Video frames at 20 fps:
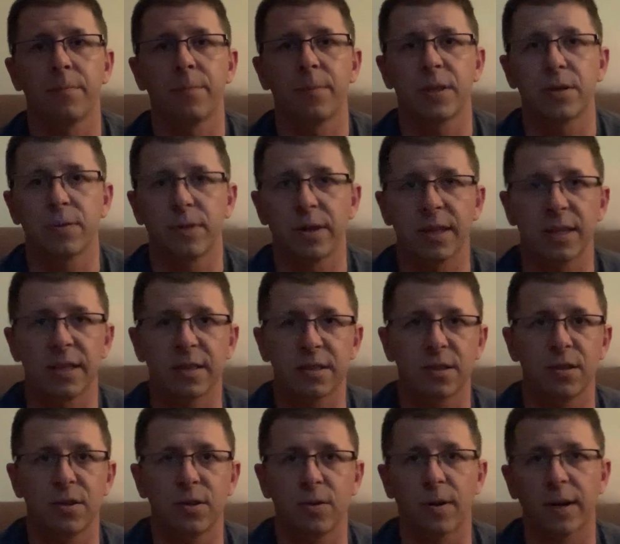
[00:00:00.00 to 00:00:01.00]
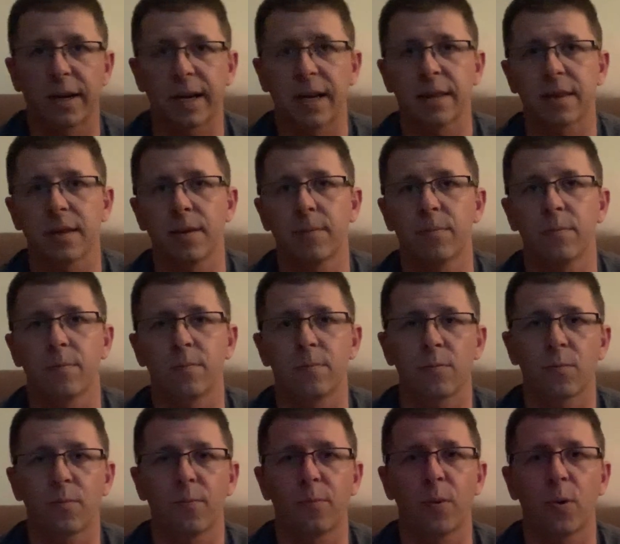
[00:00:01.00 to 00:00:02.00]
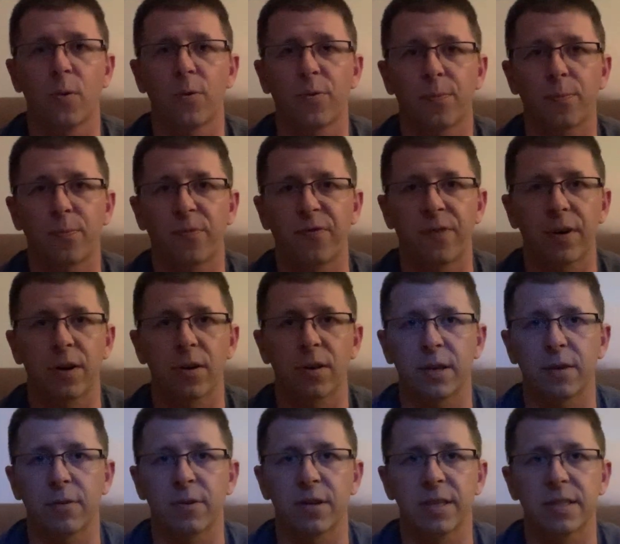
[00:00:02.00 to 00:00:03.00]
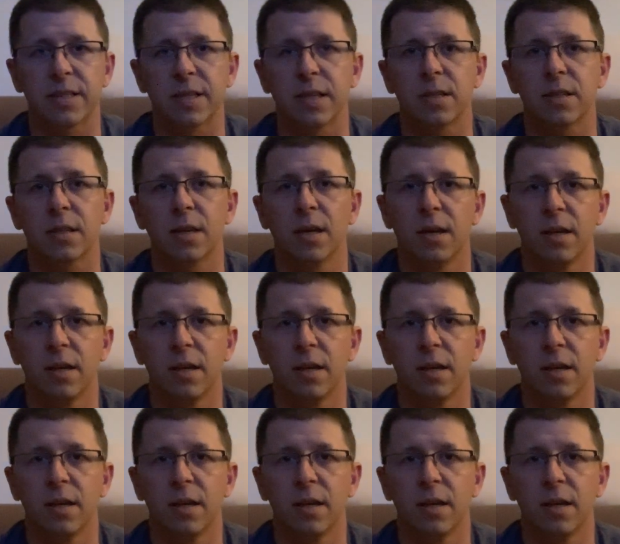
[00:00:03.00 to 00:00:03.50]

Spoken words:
Between these two, I got them both fairly recent.